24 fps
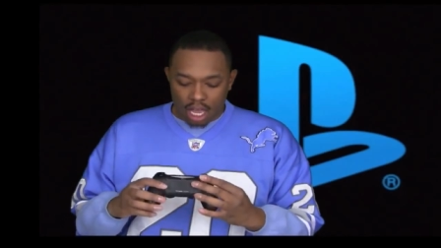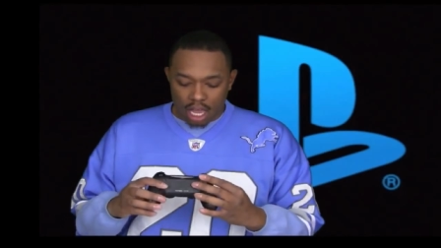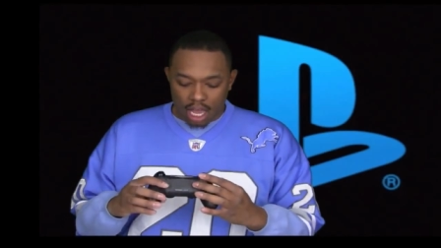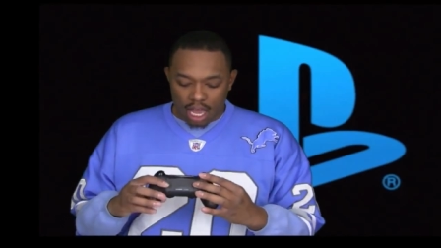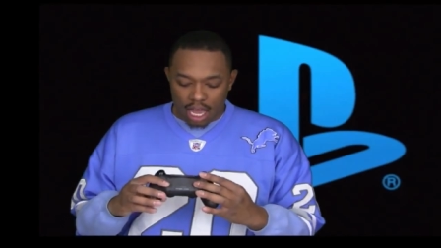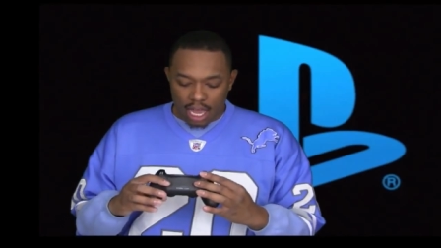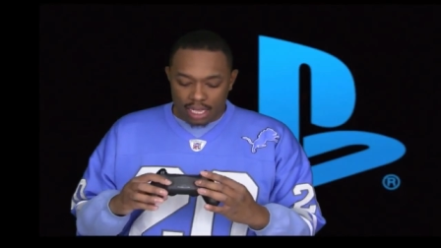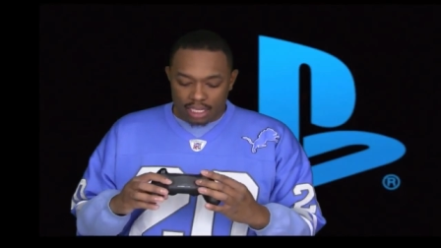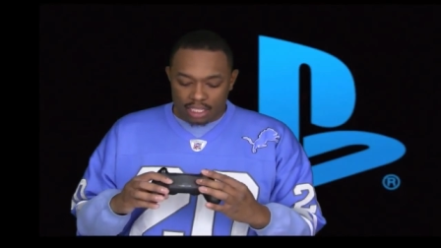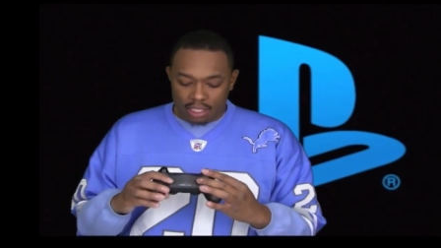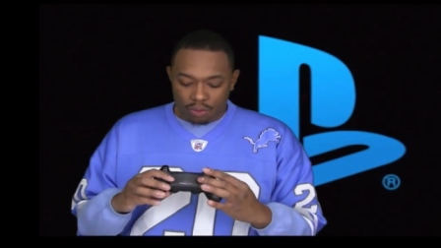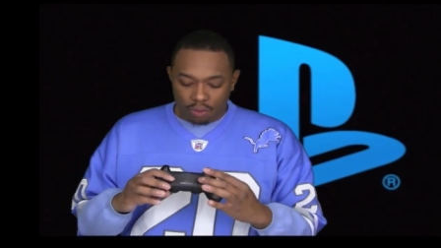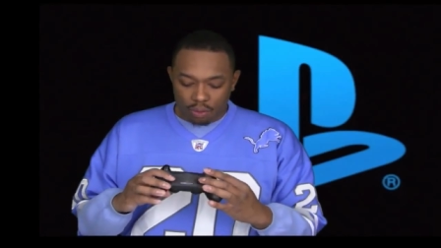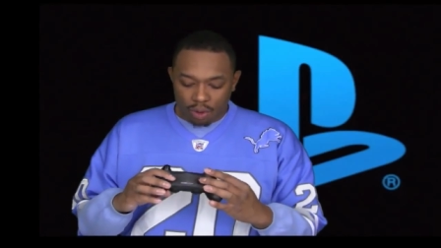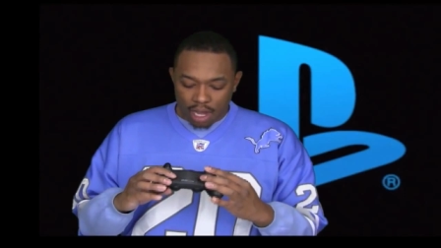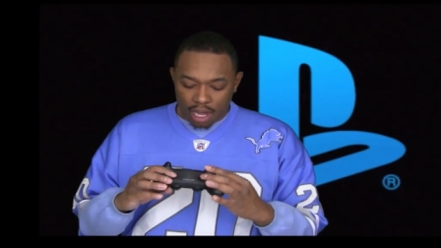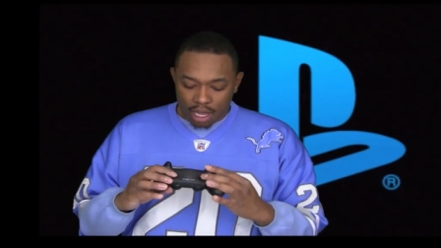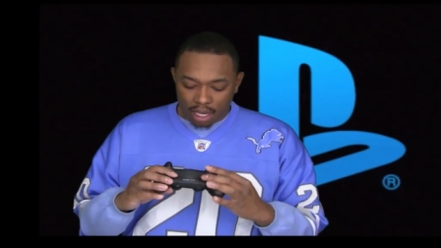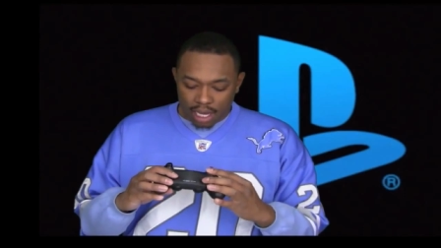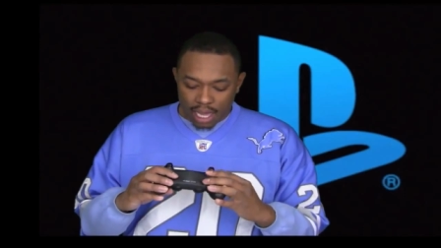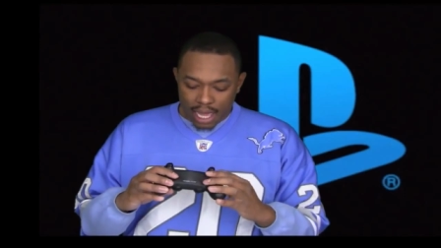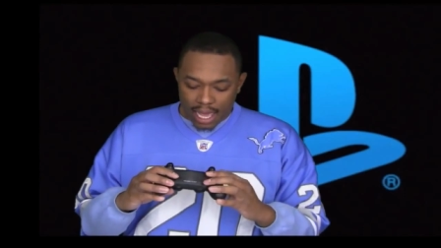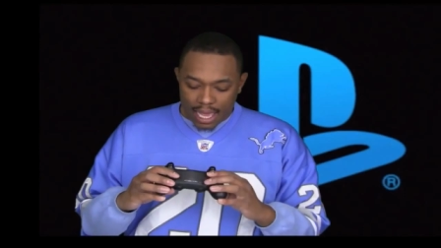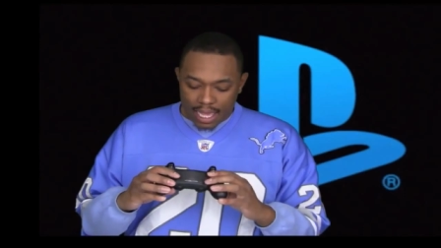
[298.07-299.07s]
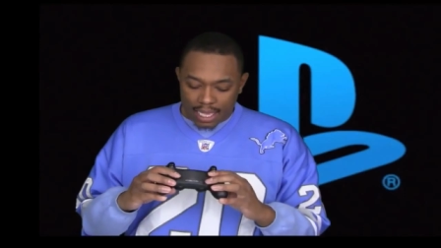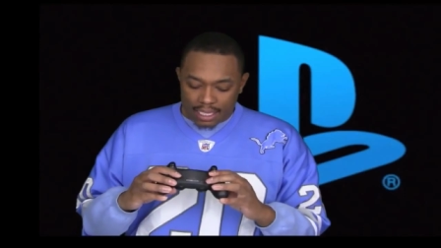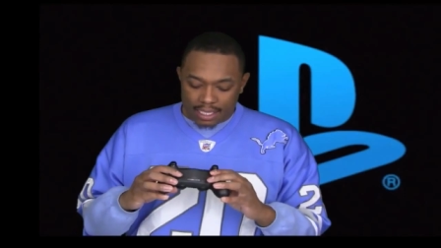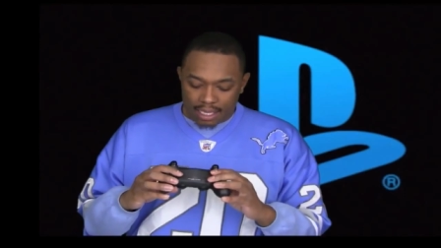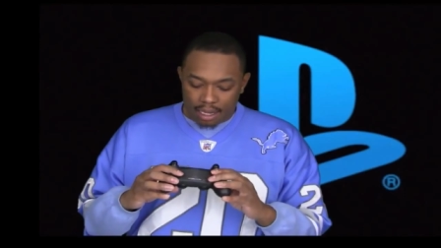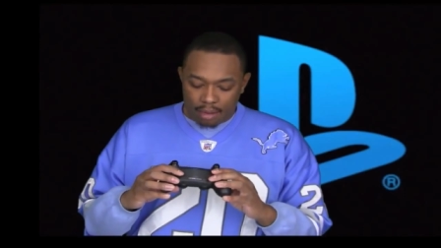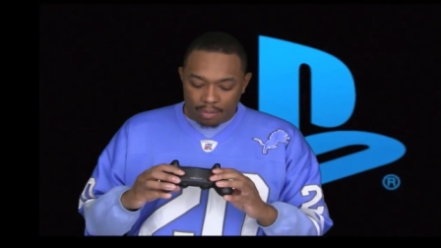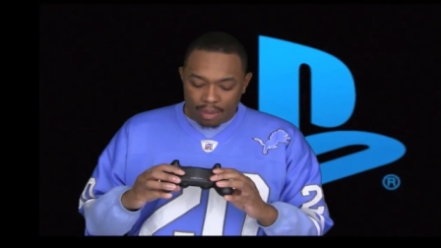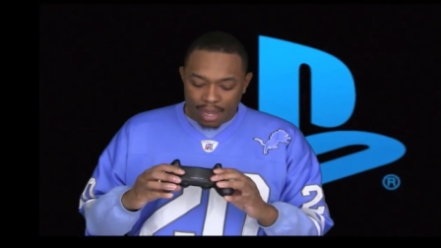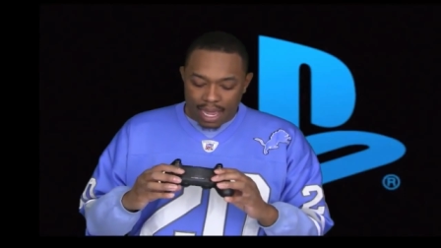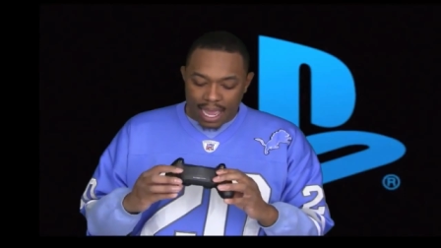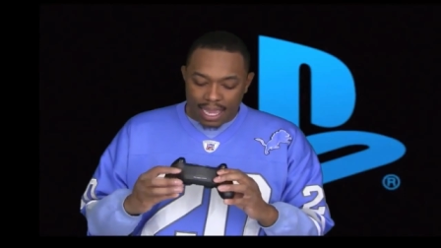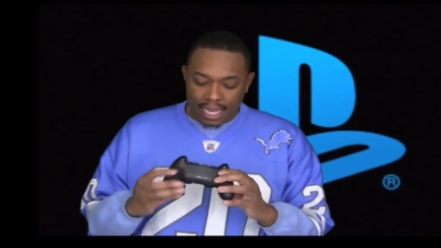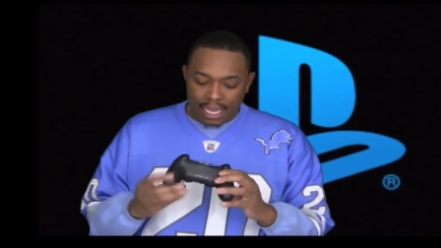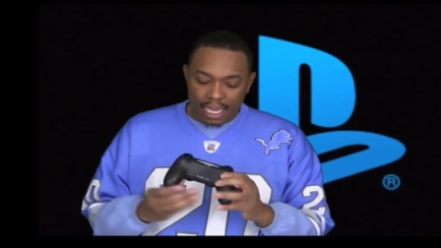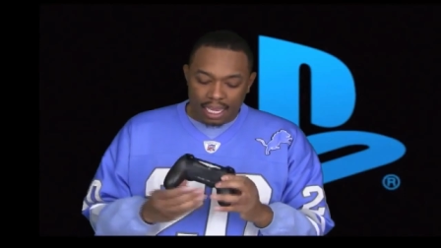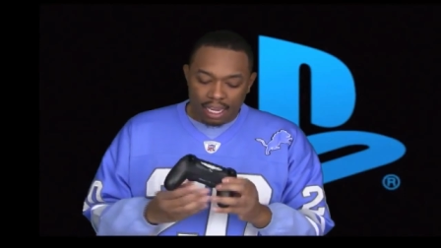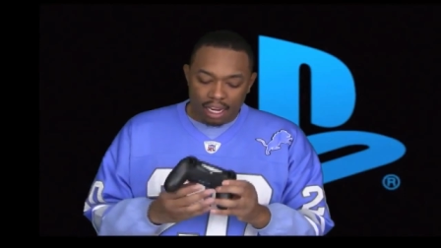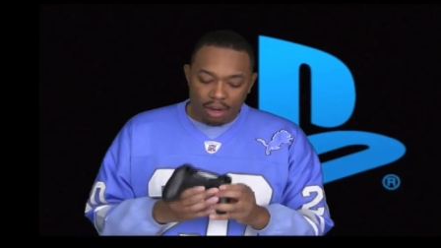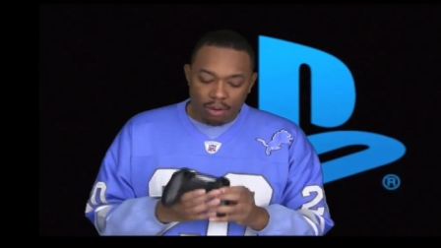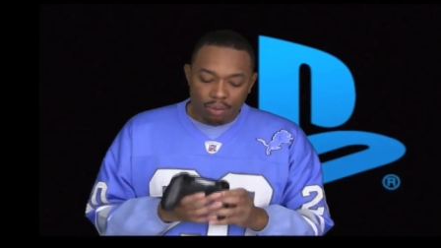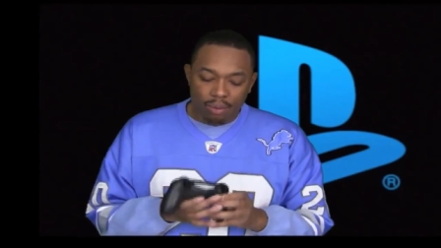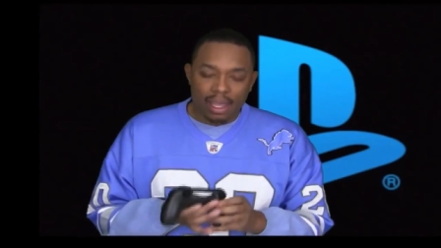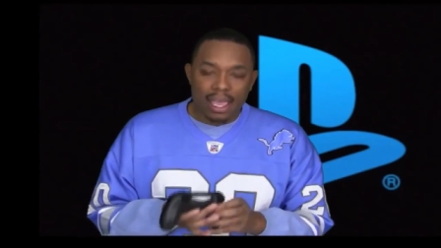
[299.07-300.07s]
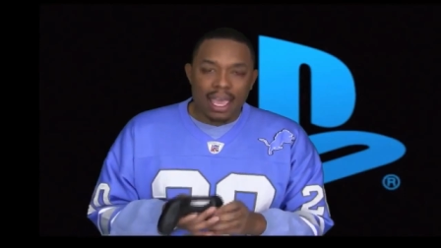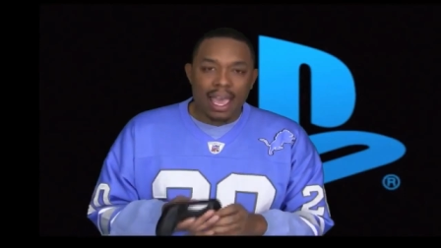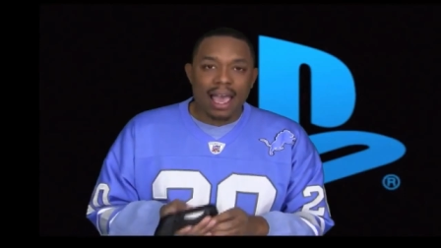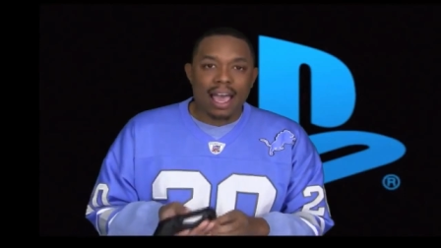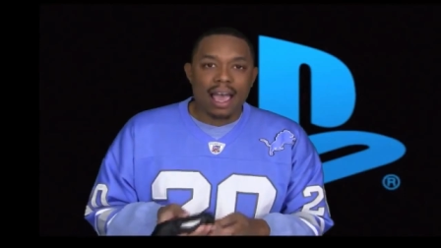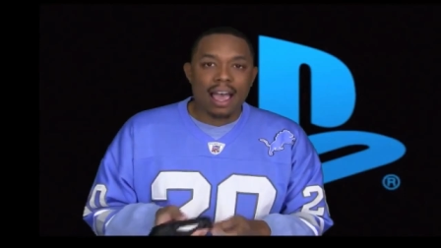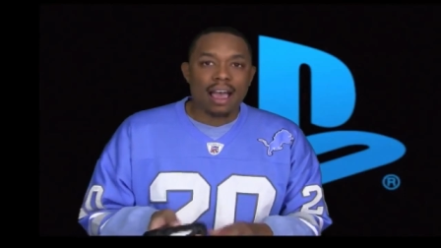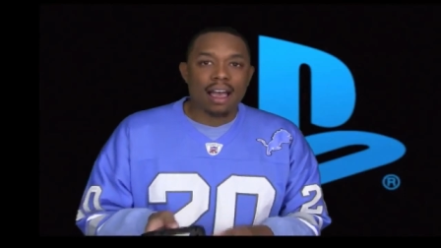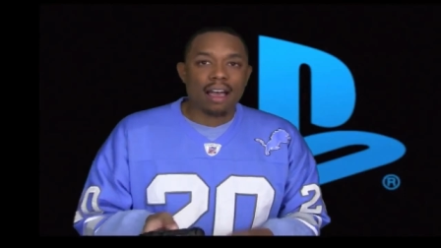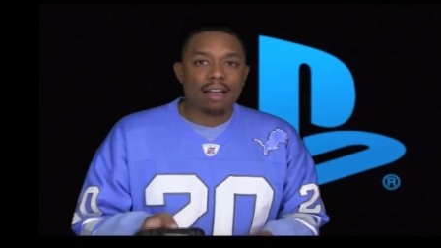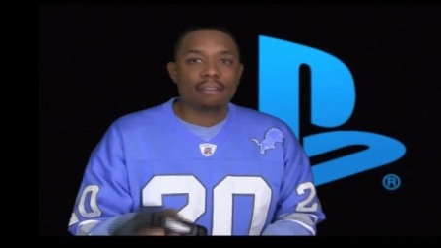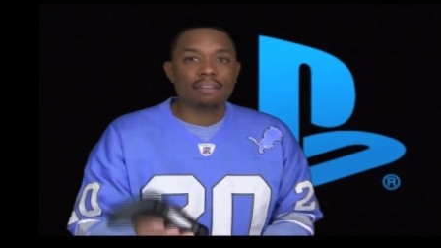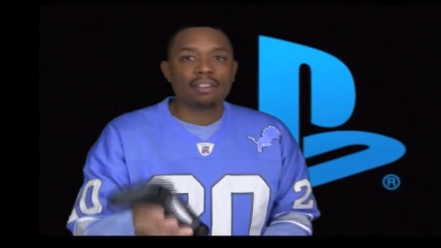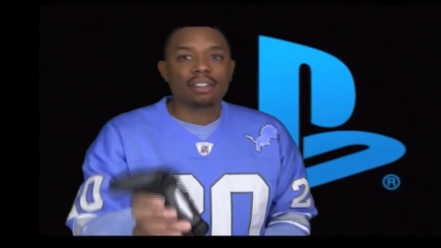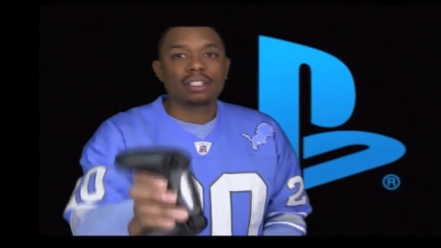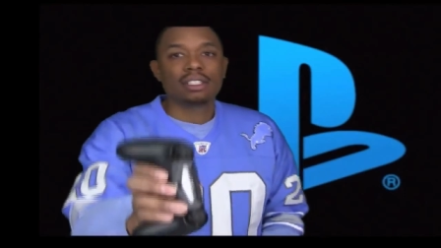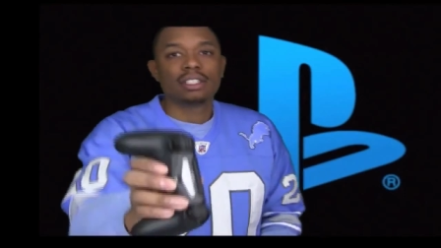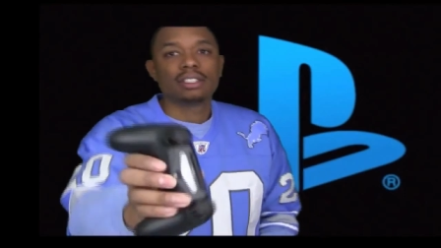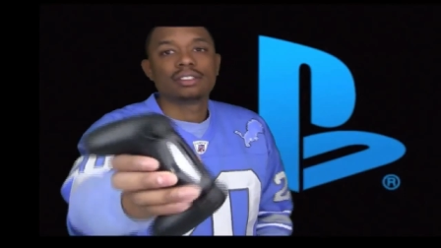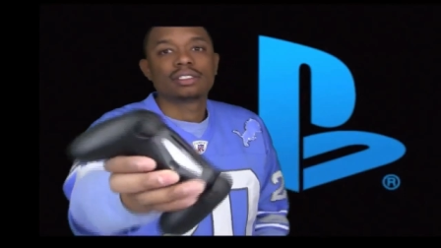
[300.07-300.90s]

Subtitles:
As well as in the back here, we have